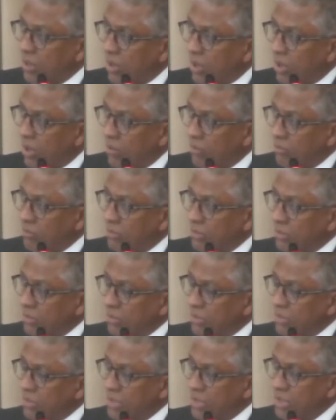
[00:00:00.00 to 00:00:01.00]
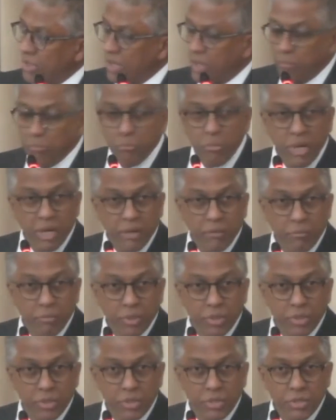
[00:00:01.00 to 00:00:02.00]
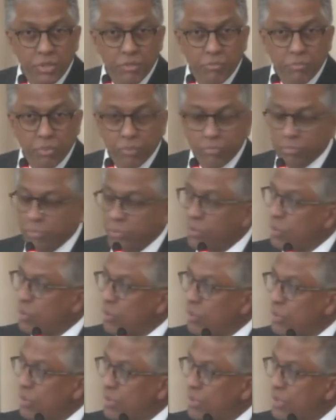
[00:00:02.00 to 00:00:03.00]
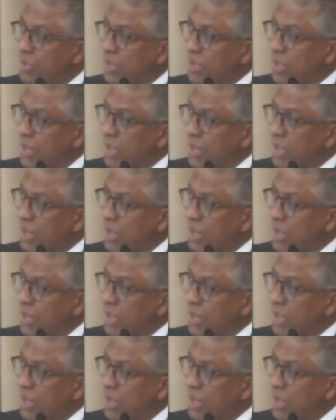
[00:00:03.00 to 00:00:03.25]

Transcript: of the amendments proposed